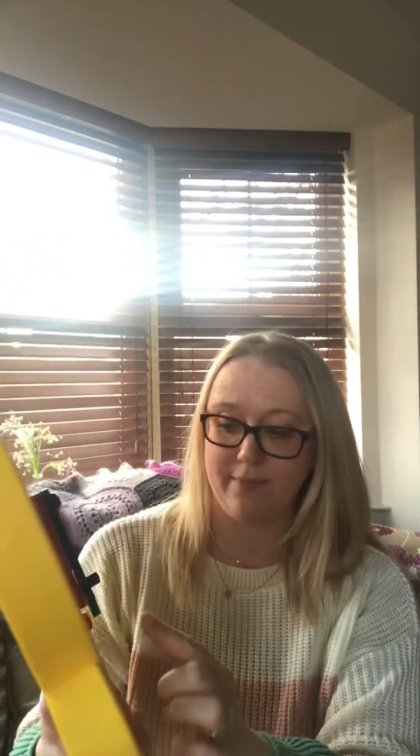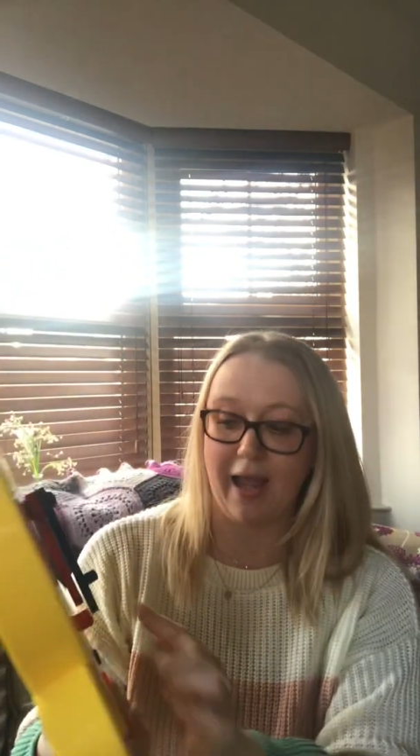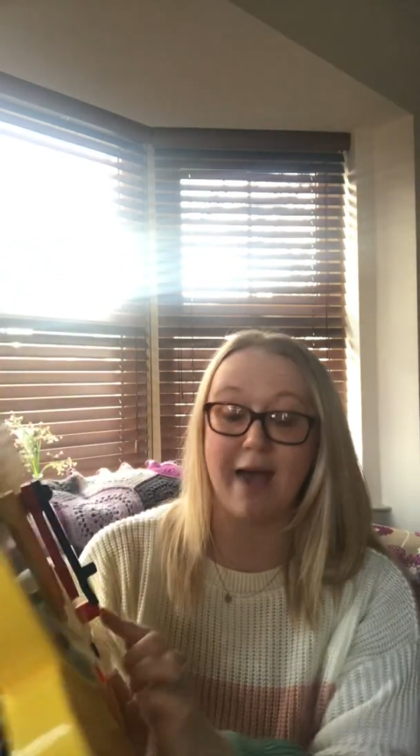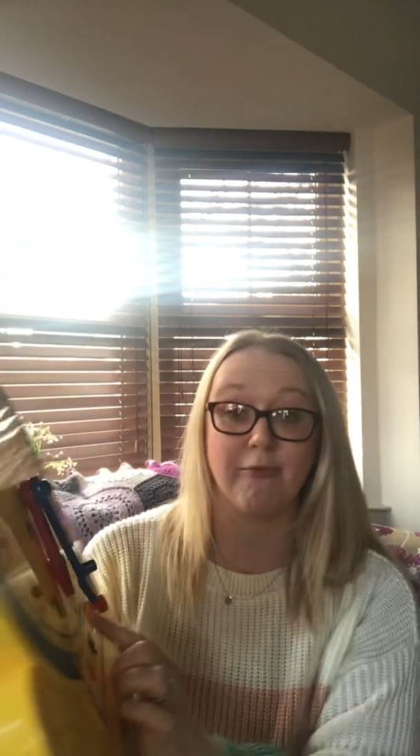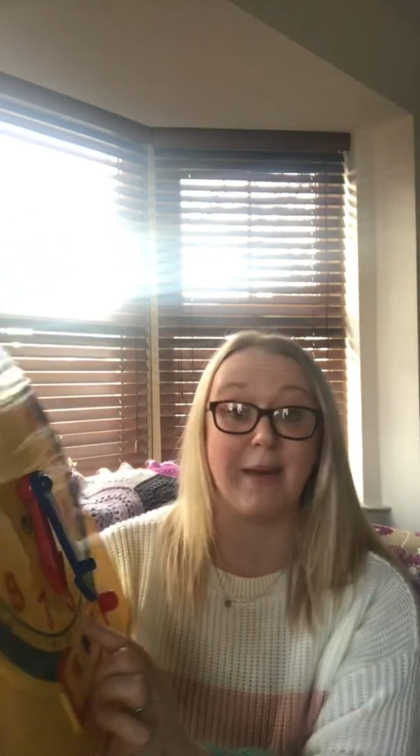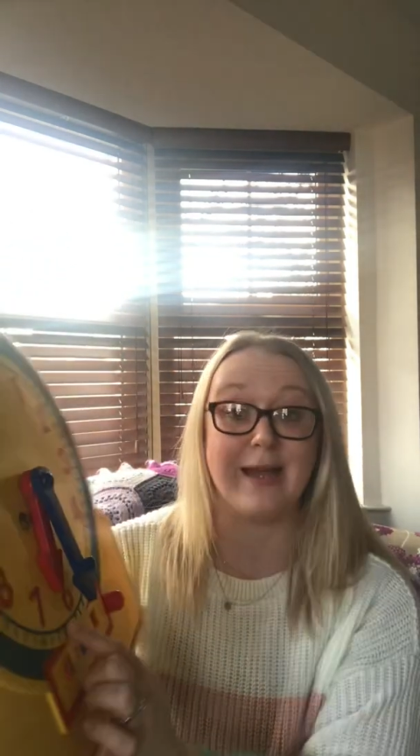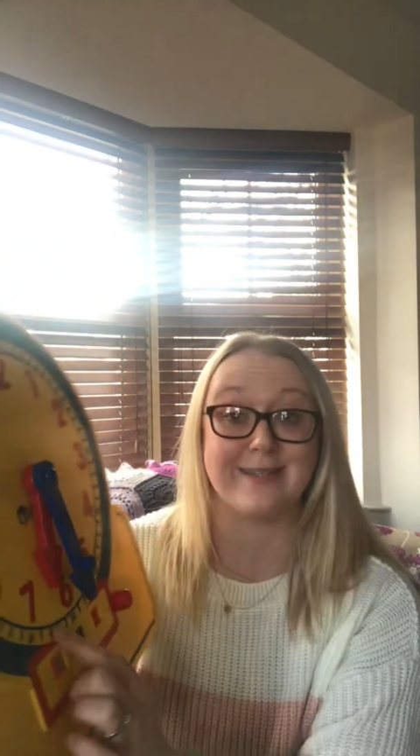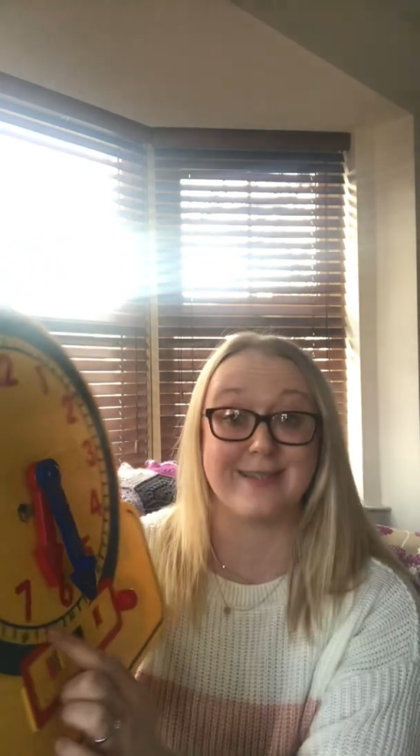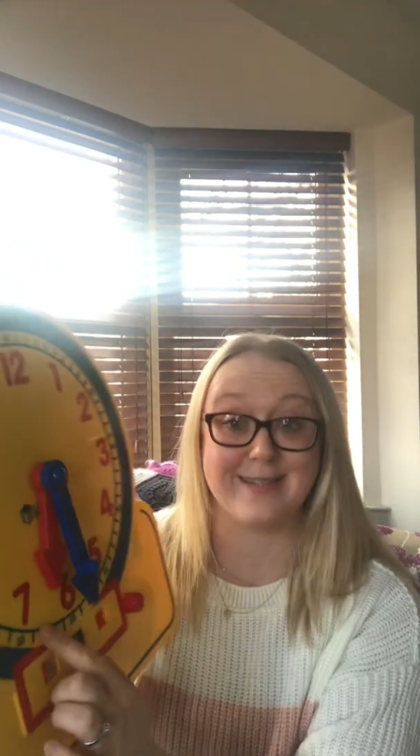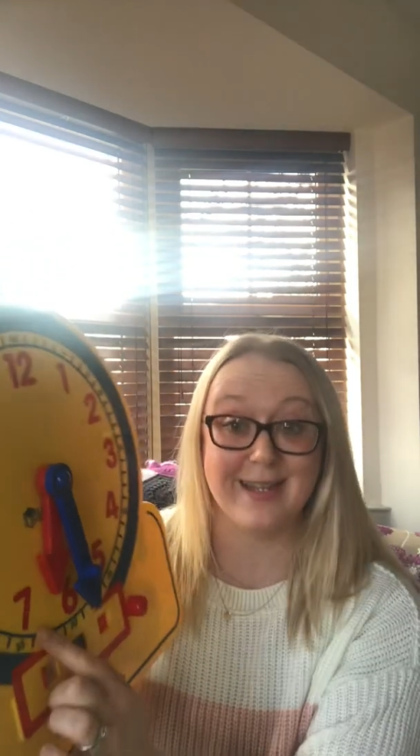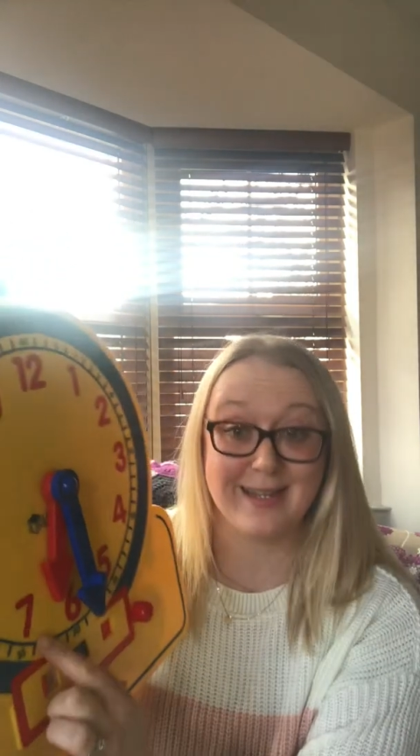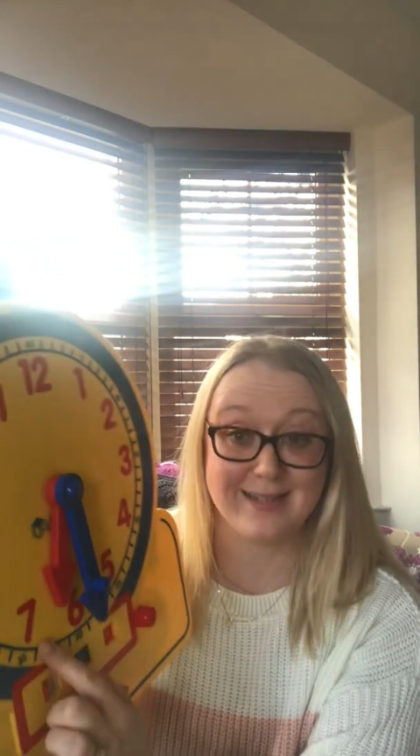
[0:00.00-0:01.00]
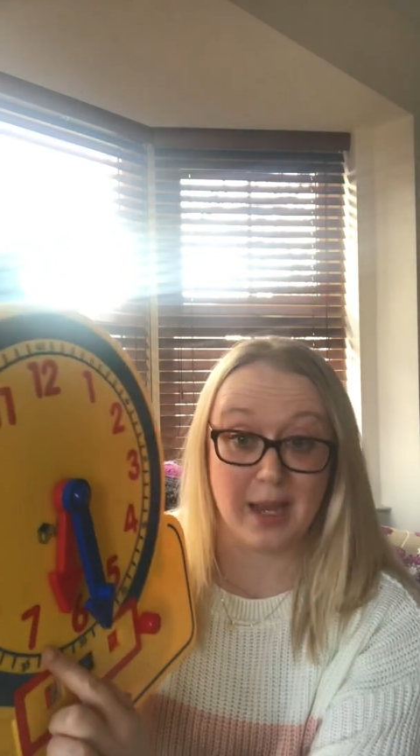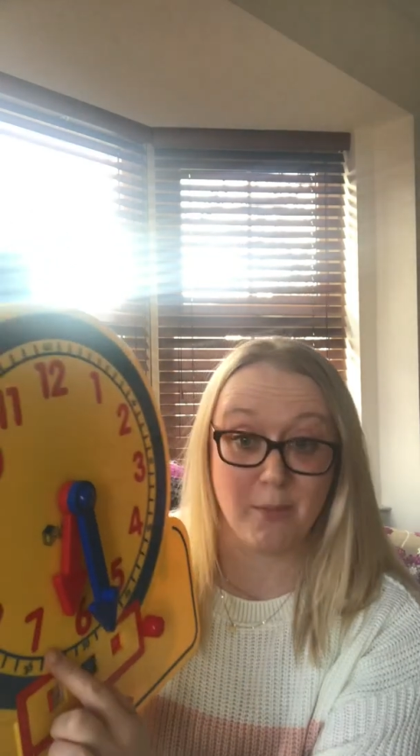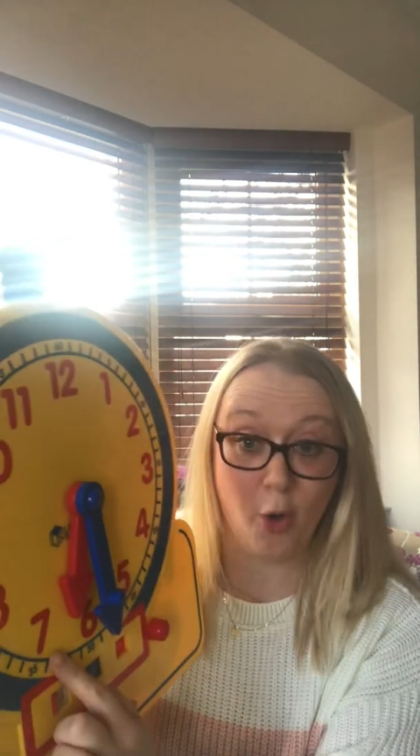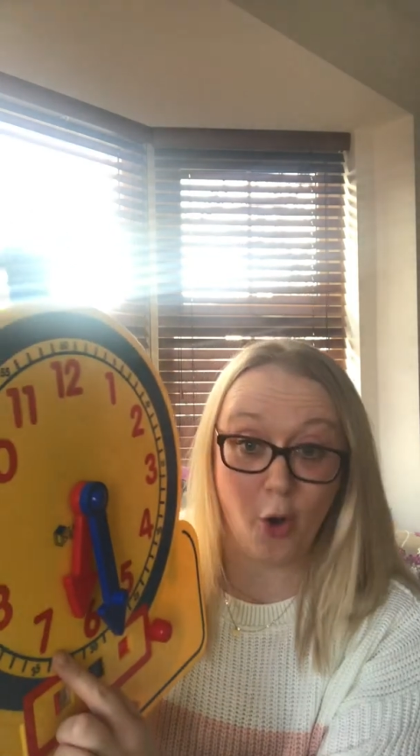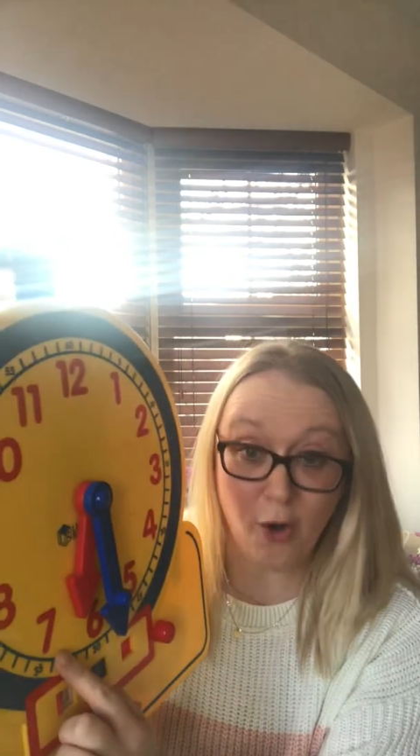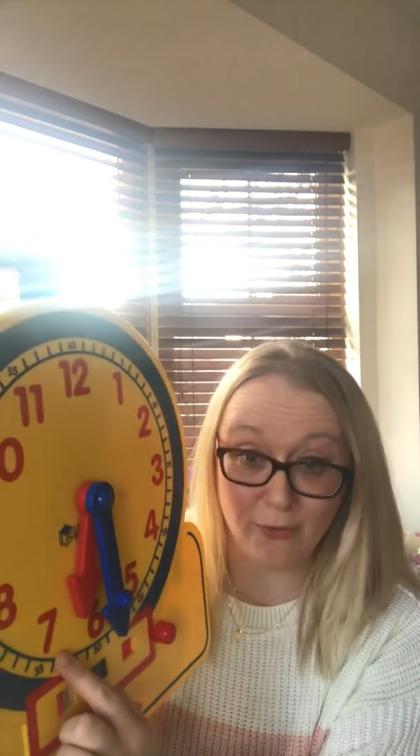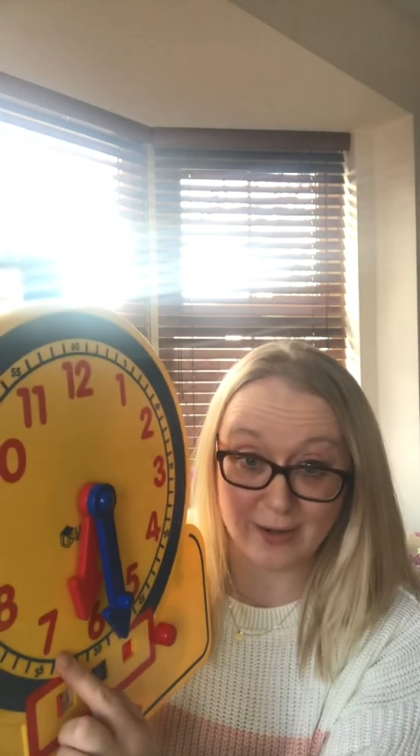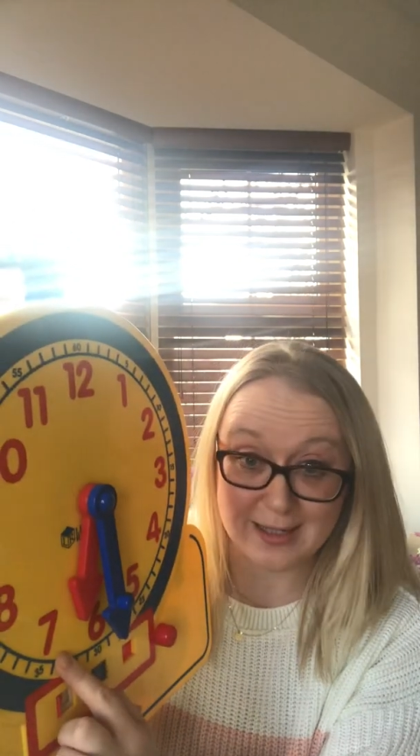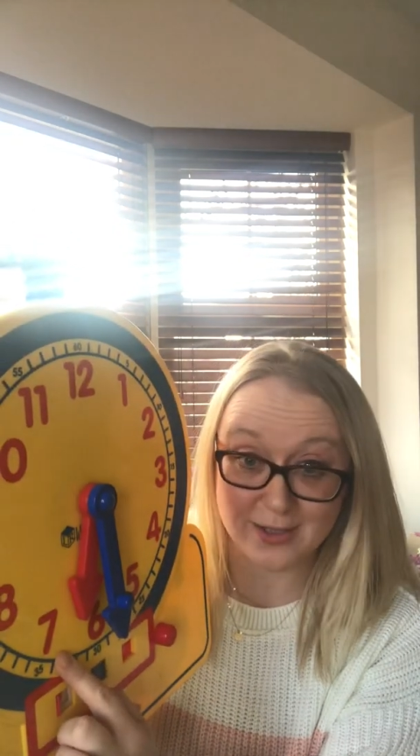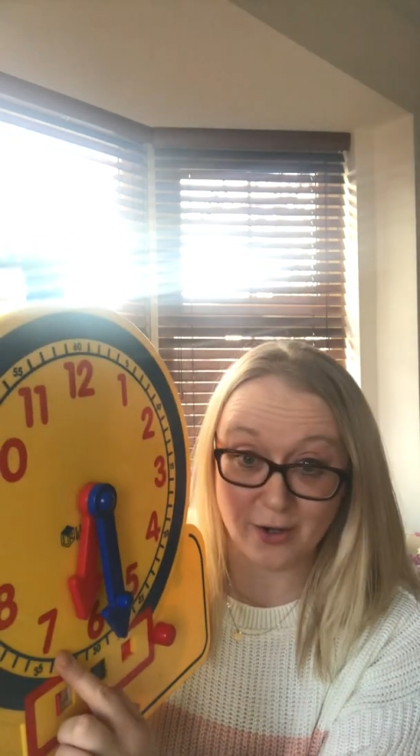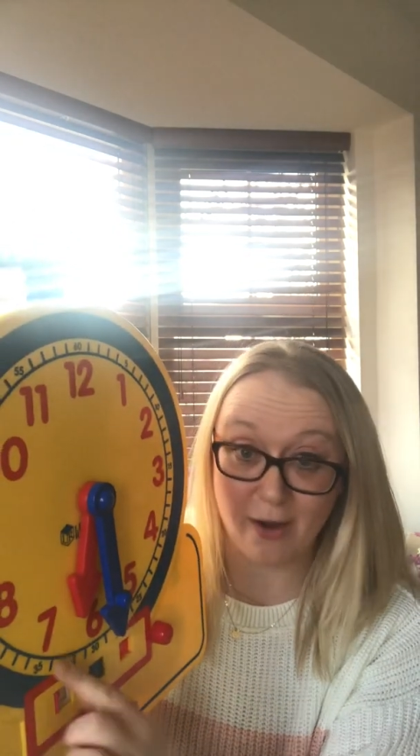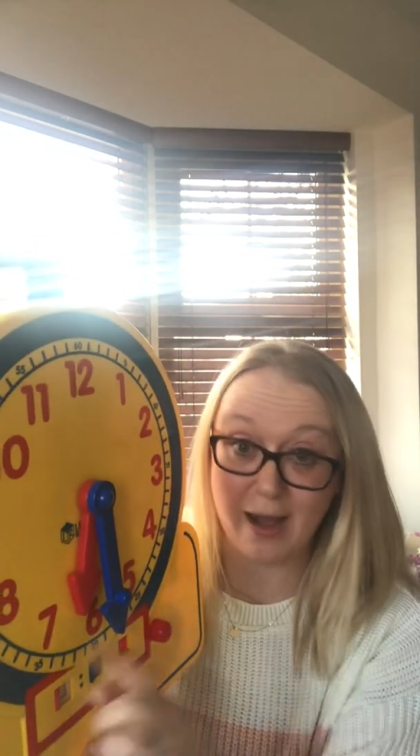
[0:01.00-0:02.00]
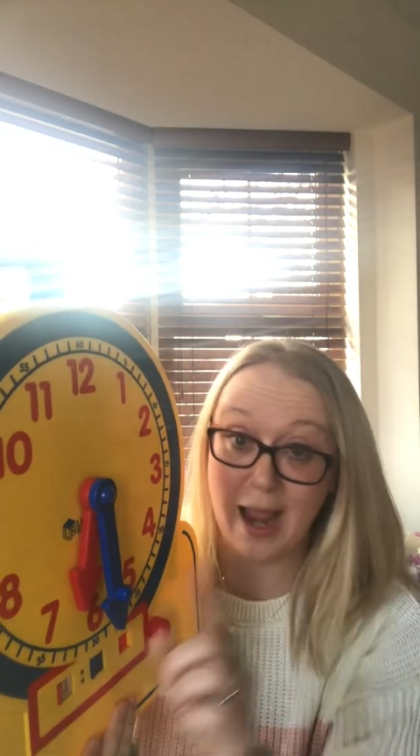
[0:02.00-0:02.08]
6:30, I'm awfully sorry,